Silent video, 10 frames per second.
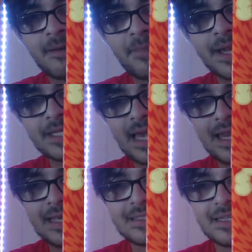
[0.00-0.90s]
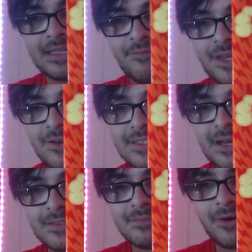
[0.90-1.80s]
Banish edited the video that's
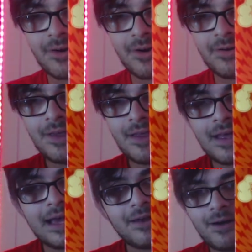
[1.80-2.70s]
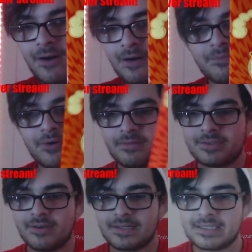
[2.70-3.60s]
out tomorrow. And, oh, boy, I'm
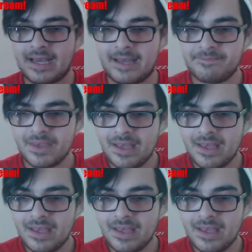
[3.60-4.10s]
so excited.